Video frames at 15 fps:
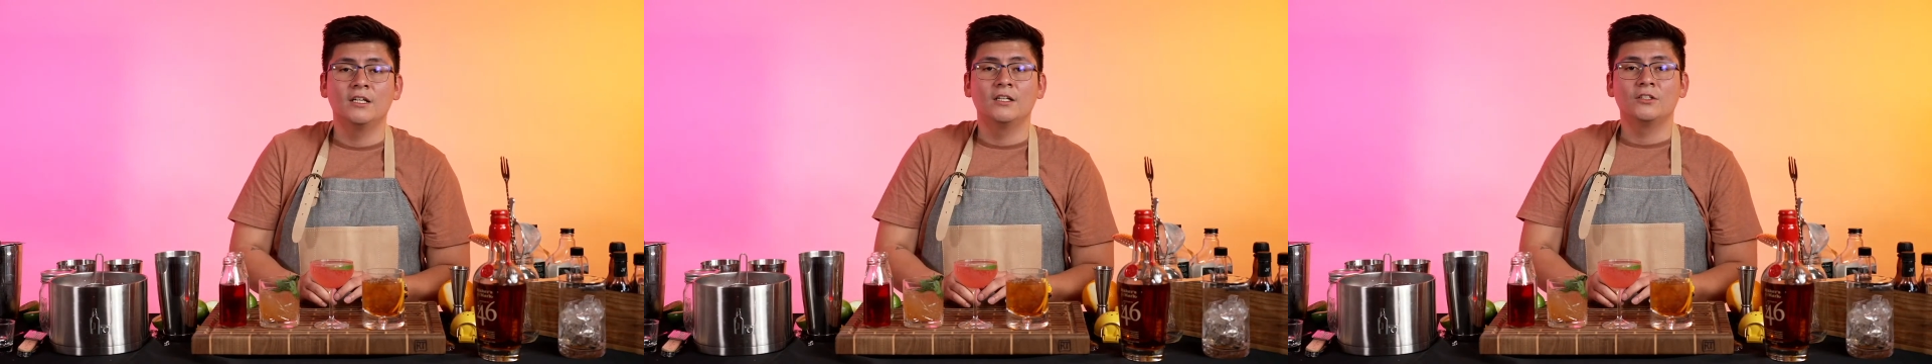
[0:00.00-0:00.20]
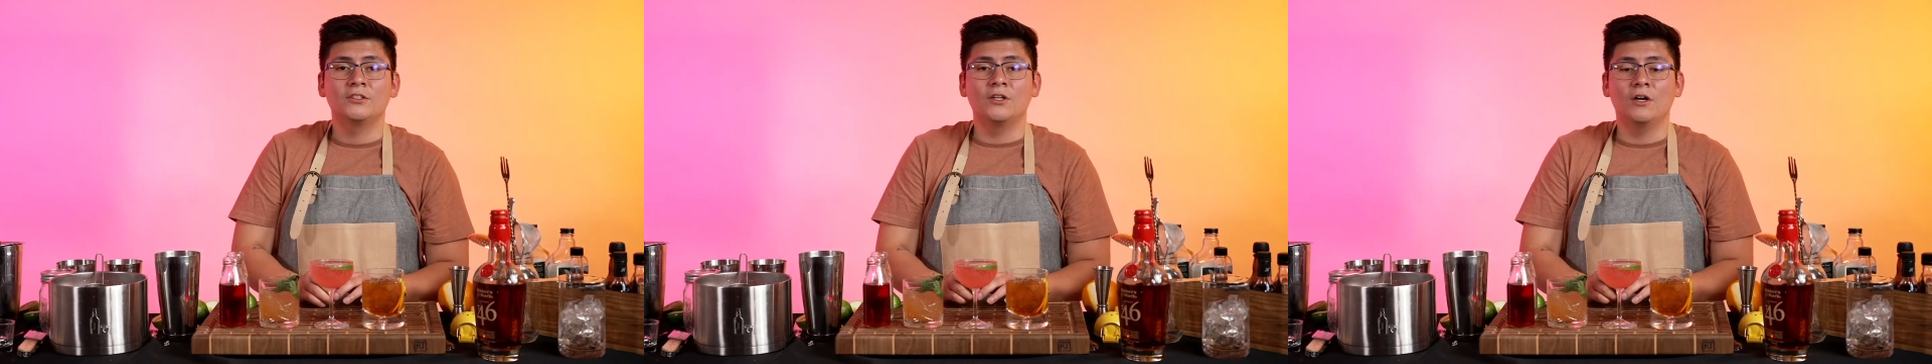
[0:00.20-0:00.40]

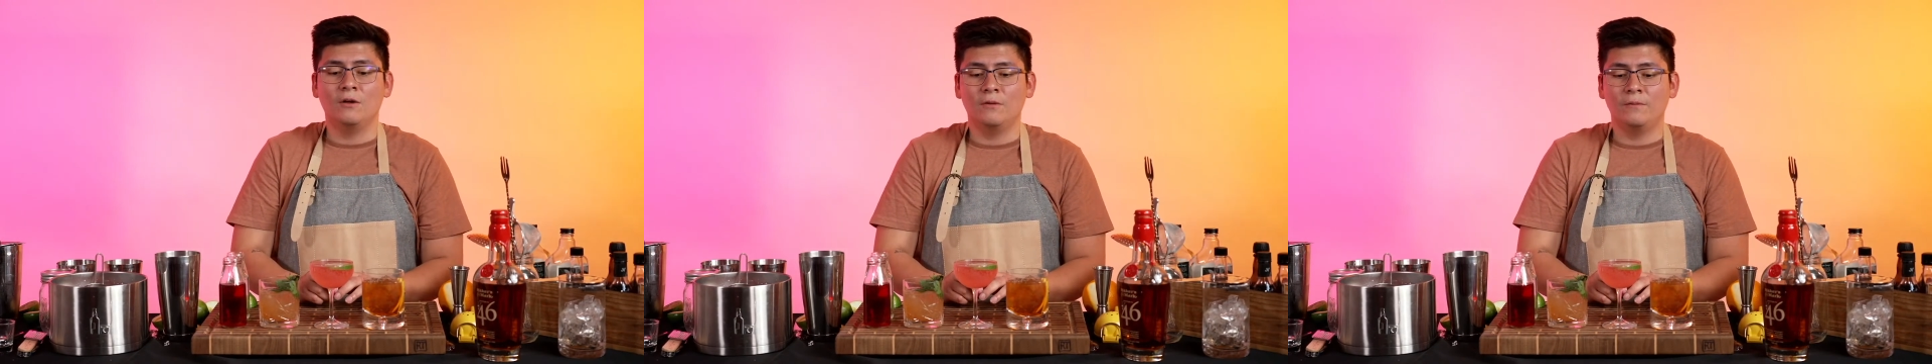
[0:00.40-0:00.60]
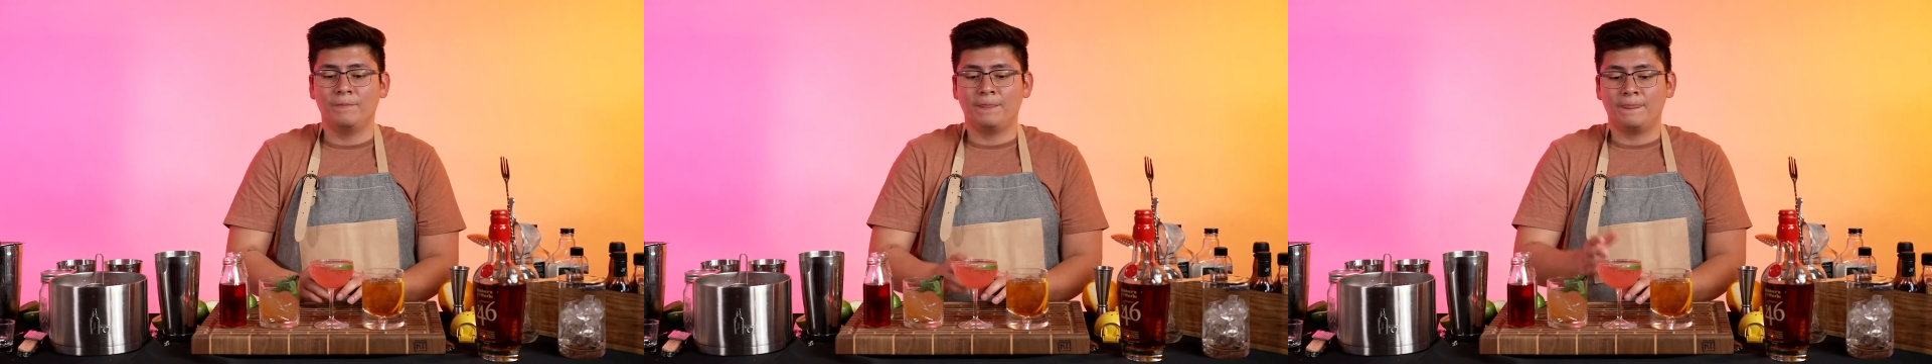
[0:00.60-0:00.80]

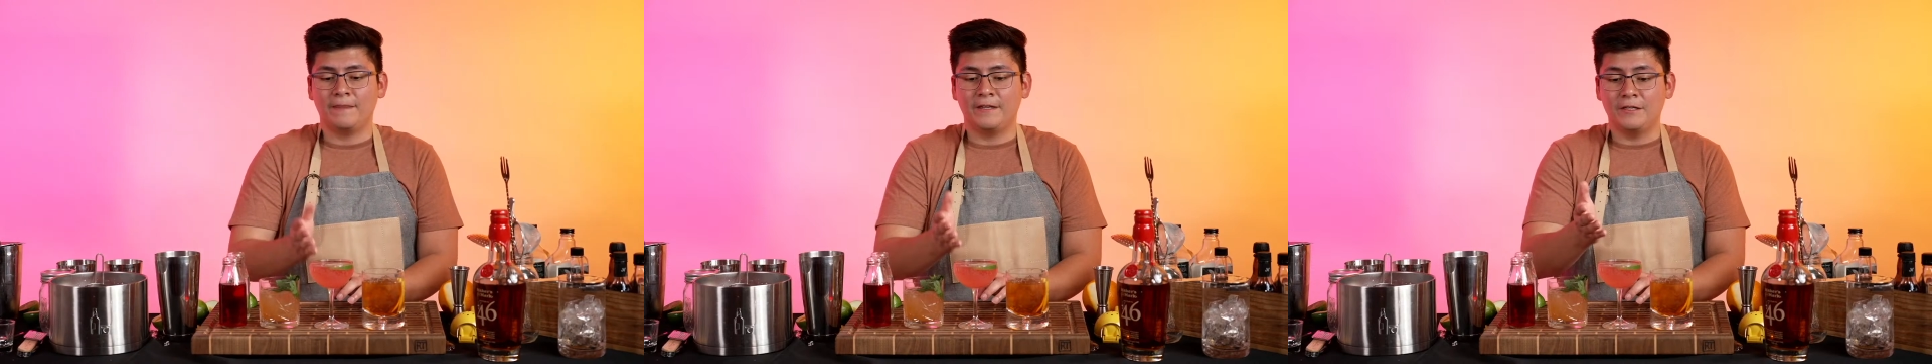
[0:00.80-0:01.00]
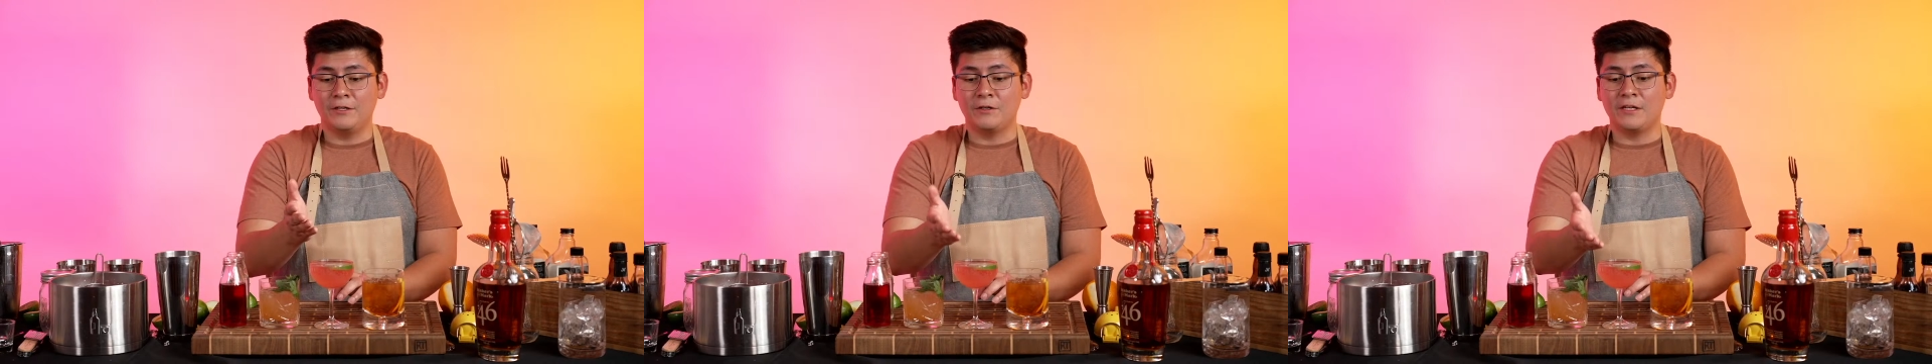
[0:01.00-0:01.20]
So
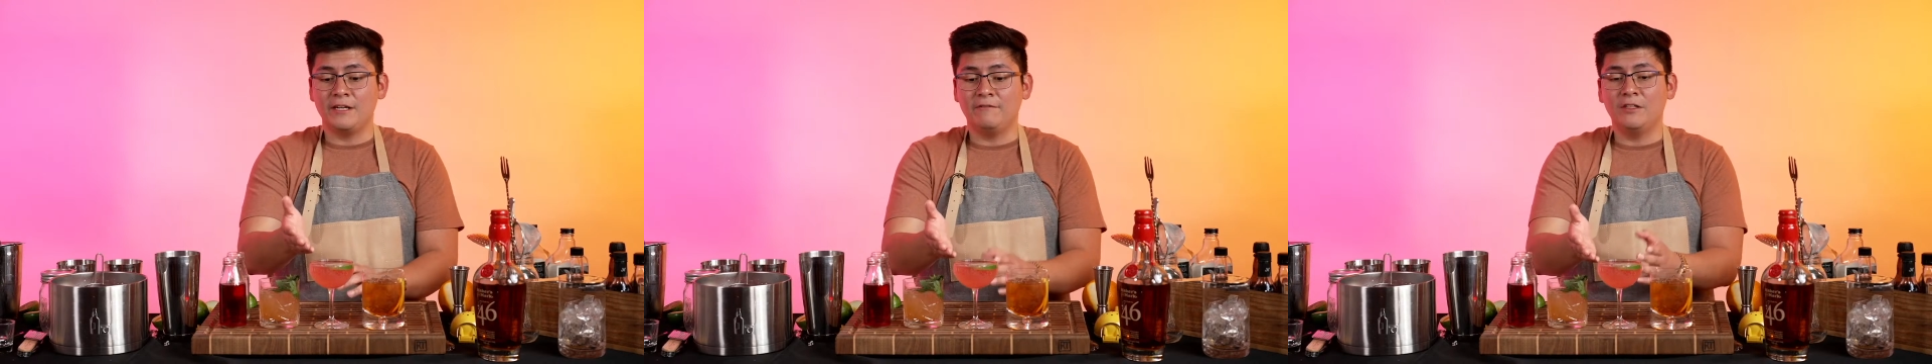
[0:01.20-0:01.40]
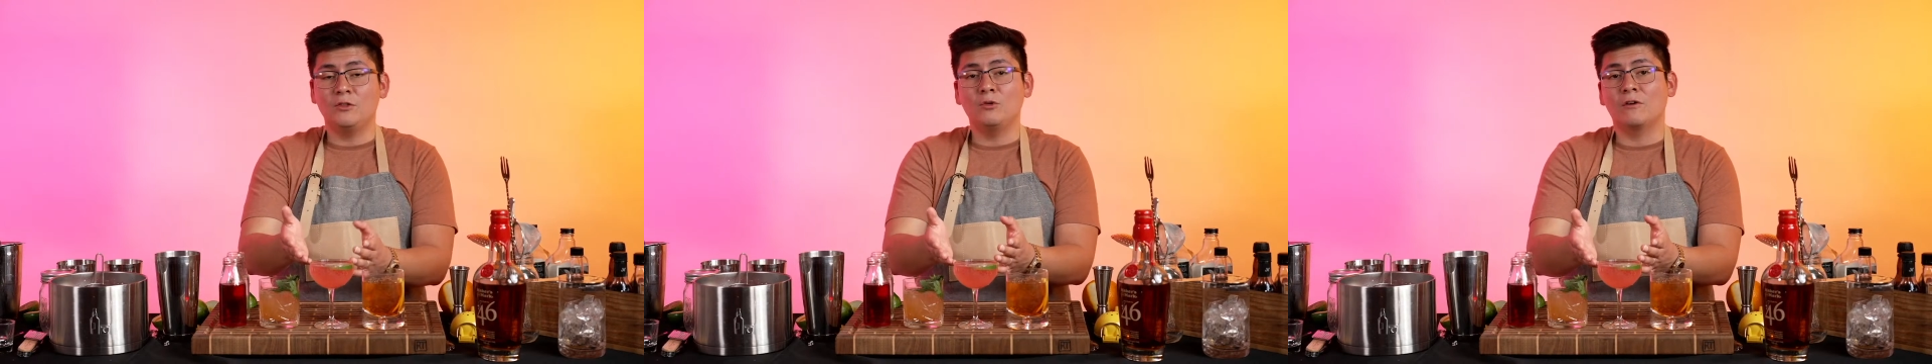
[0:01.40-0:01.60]
you could
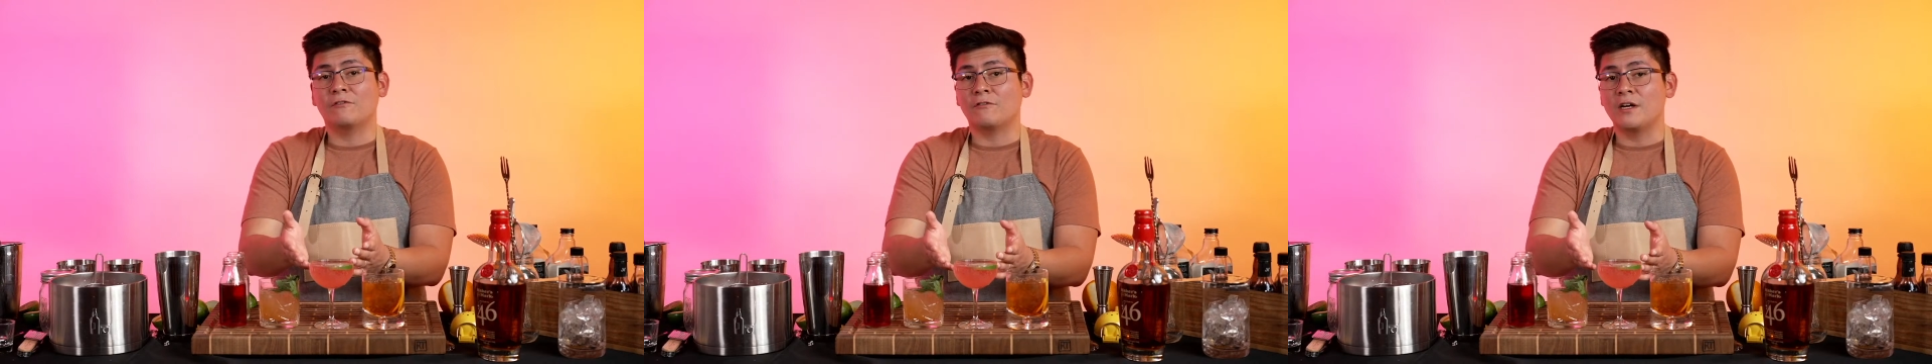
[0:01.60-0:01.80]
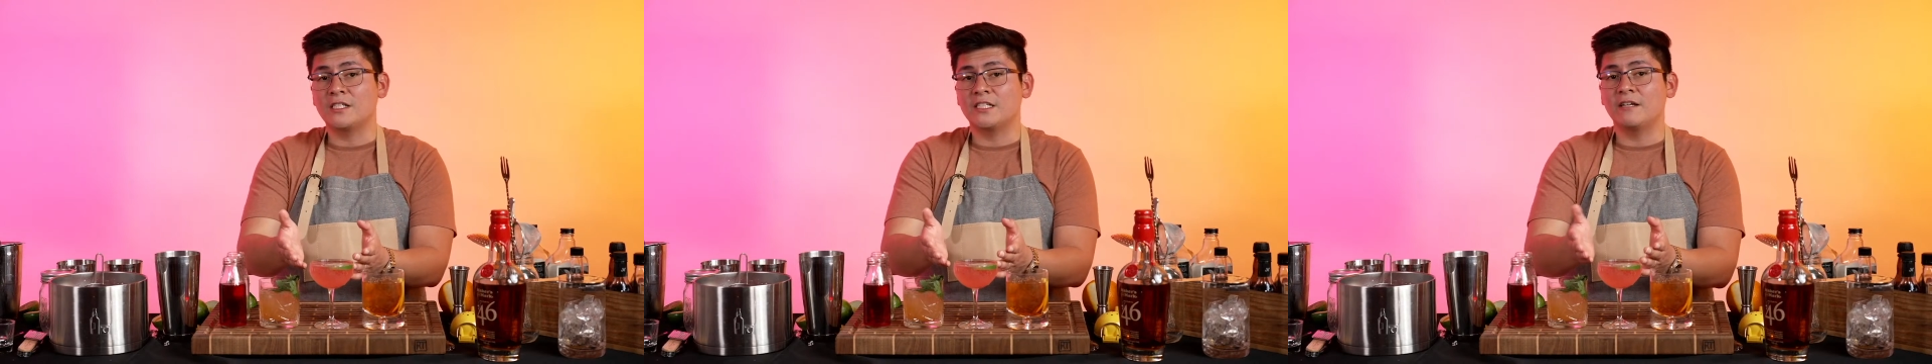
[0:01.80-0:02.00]
even do a
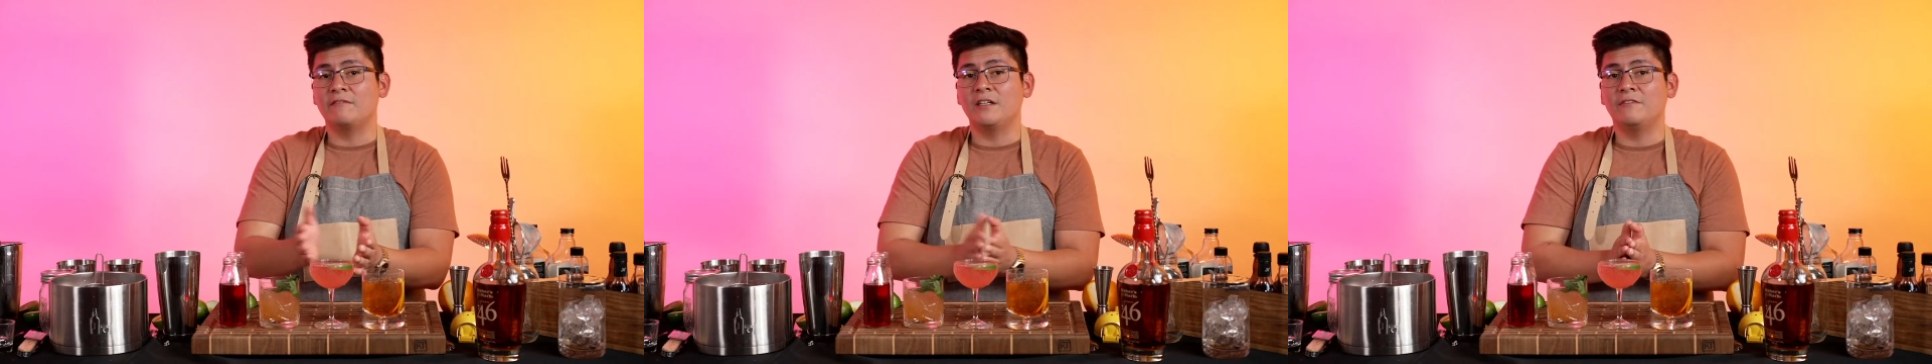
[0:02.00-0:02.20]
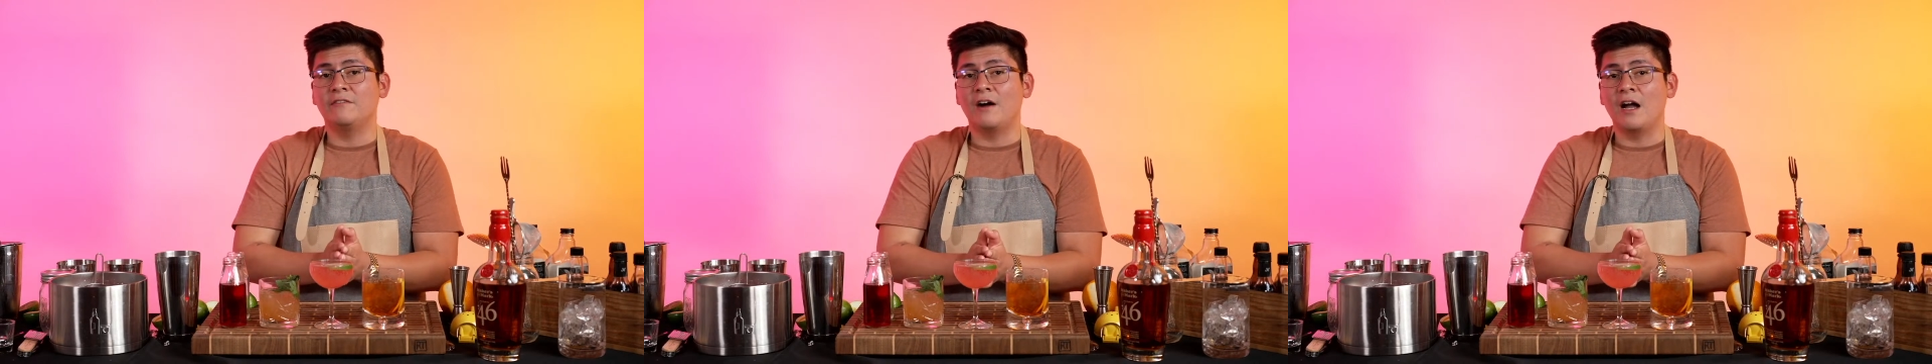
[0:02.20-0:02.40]
French
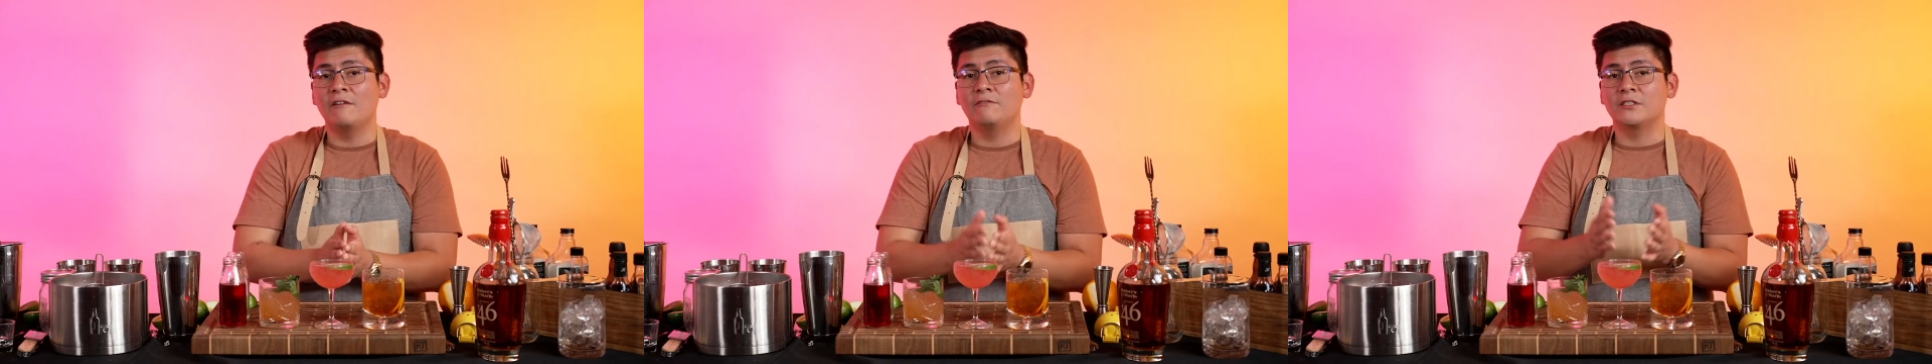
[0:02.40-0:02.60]
75,